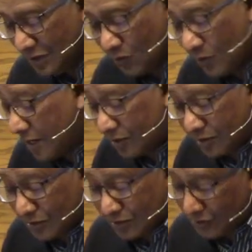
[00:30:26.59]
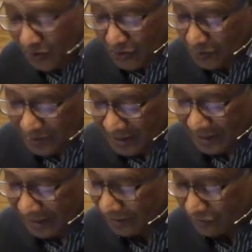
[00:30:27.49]
Wear your robe
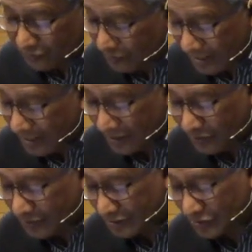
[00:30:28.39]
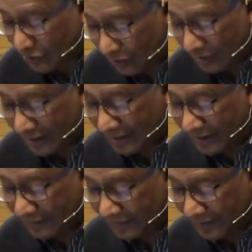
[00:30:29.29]
and ring with joy.
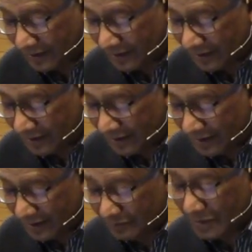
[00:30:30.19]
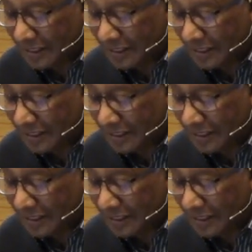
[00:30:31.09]
Be